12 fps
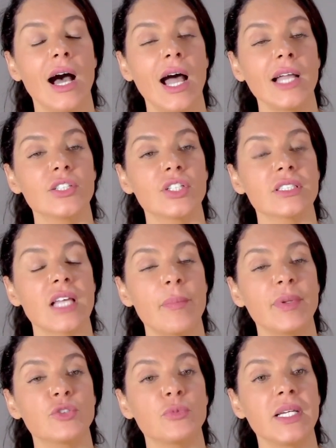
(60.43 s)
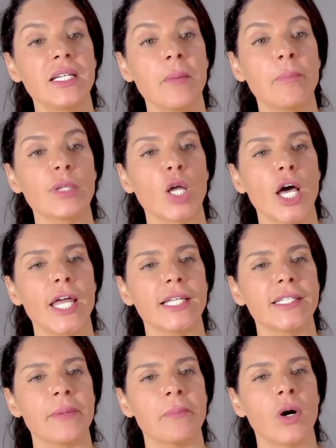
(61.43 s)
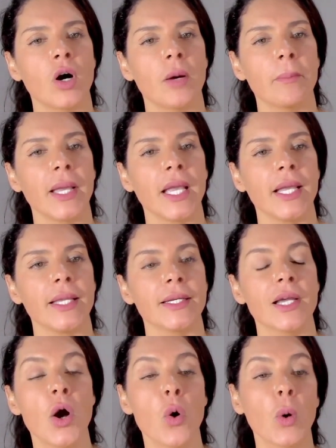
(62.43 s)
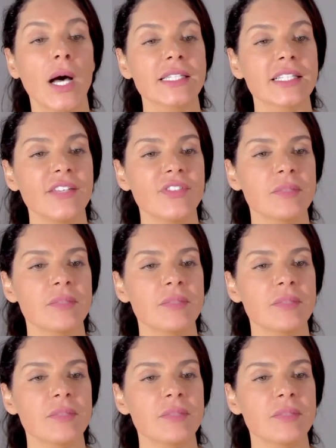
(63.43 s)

I just happen to be unemployed at the moment. What gives